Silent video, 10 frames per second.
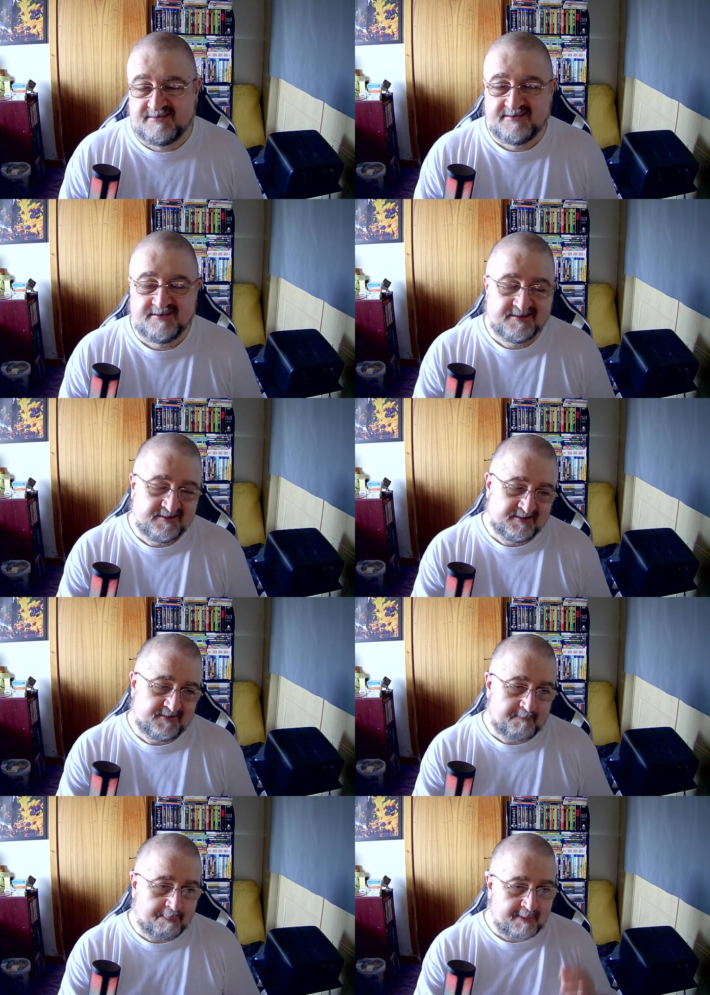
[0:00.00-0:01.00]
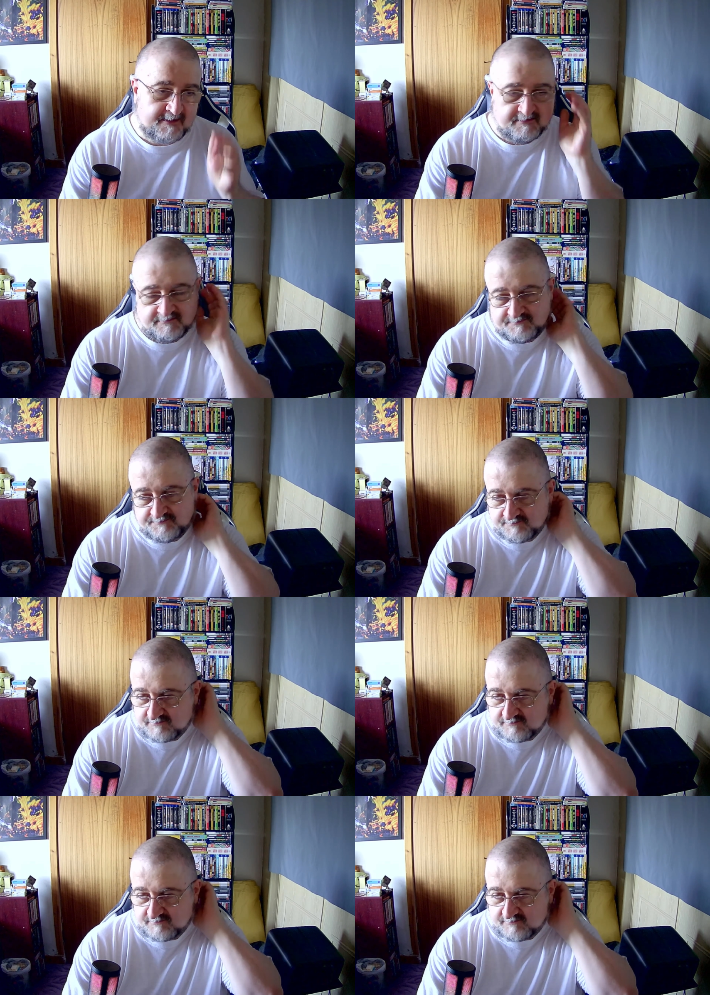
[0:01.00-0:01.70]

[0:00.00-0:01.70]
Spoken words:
(silence)